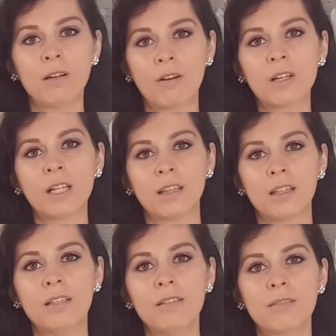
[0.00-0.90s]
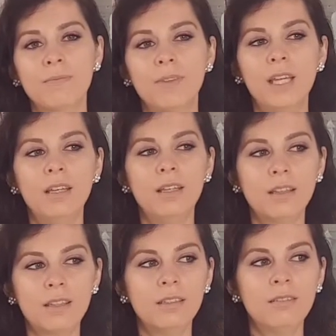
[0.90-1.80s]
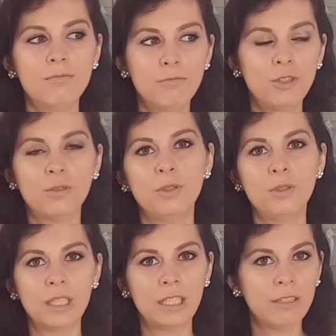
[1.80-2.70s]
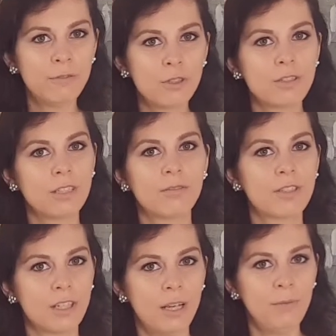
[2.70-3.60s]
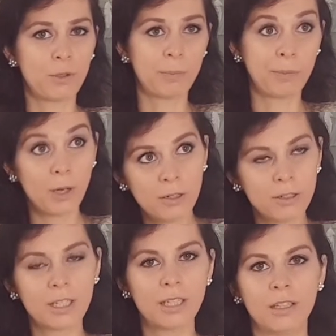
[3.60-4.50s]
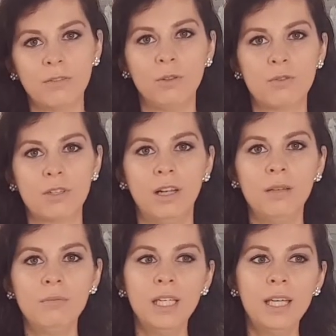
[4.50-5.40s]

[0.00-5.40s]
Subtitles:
are like this, then, you know, you can give yourself time, your partner can give you time,